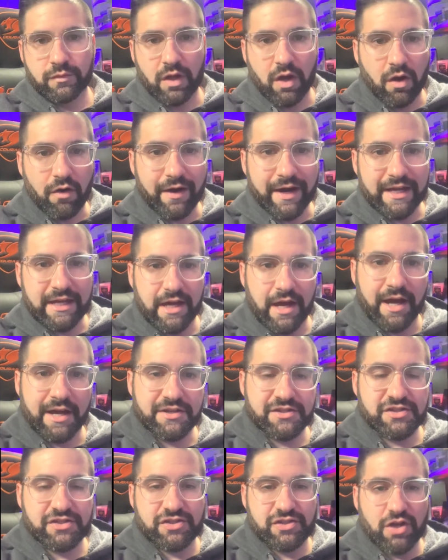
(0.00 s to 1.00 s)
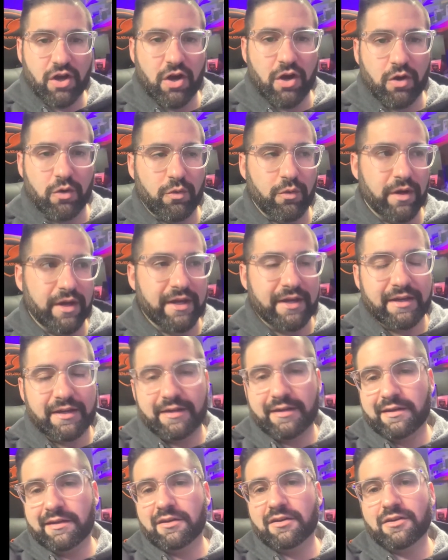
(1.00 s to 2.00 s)
All right, guys, so
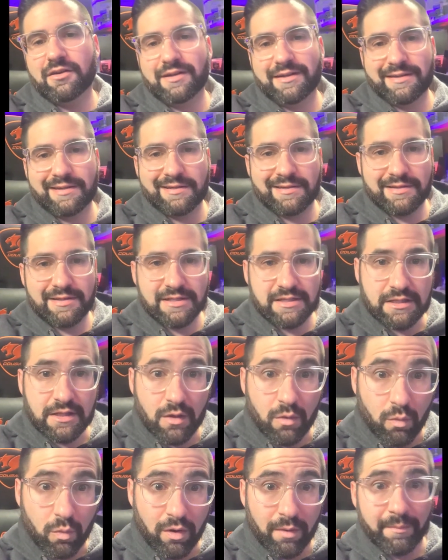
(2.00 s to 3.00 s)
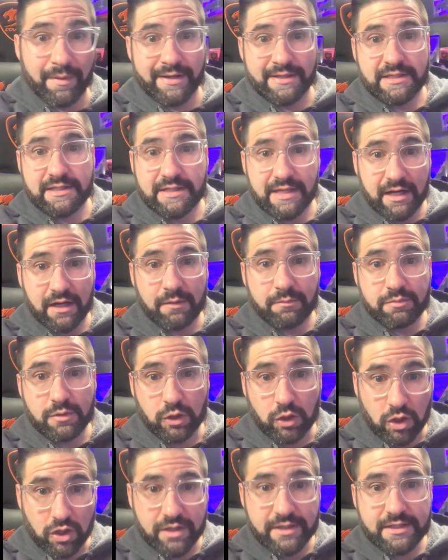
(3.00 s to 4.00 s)
here is what my setup
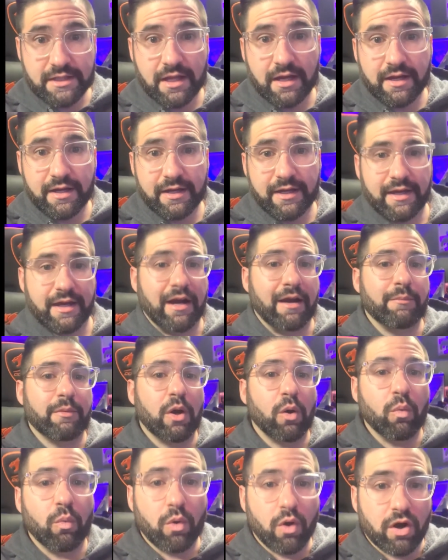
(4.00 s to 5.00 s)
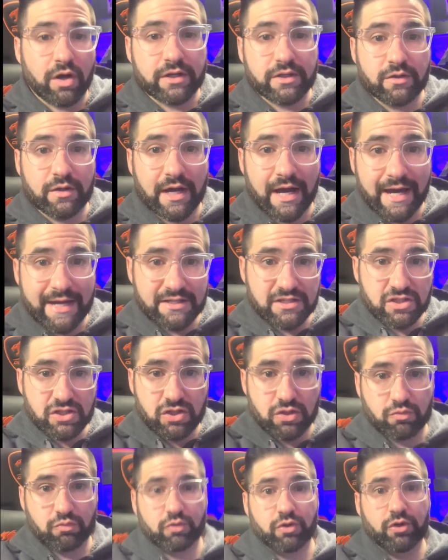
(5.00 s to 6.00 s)
looks like, and I'm going to walk you guys
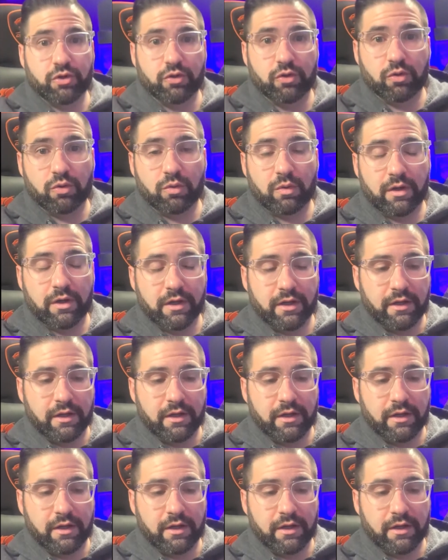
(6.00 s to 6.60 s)
through